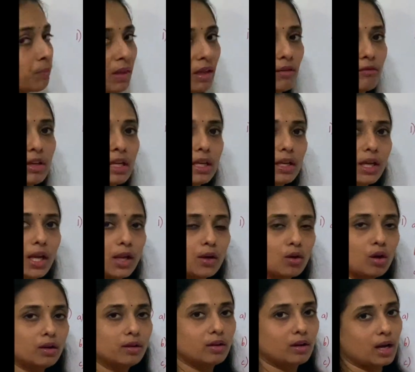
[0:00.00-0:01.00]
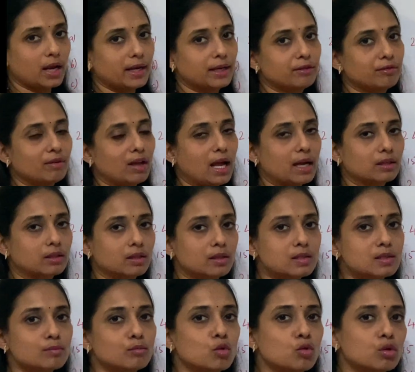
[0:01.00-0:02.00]
We cannot write
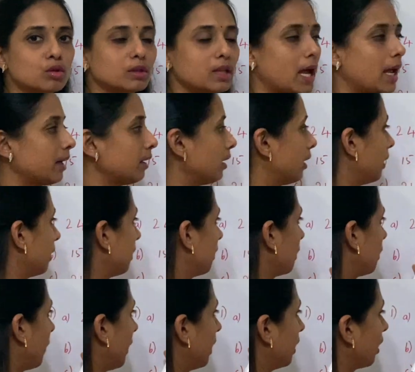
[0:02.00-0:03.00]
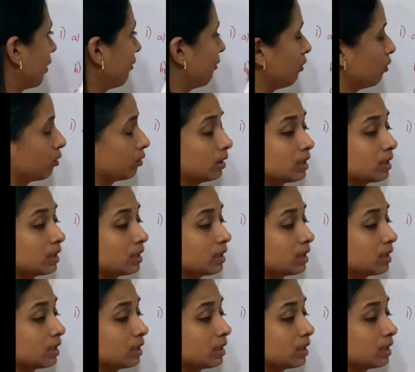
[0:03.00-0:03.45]
factors more than 24.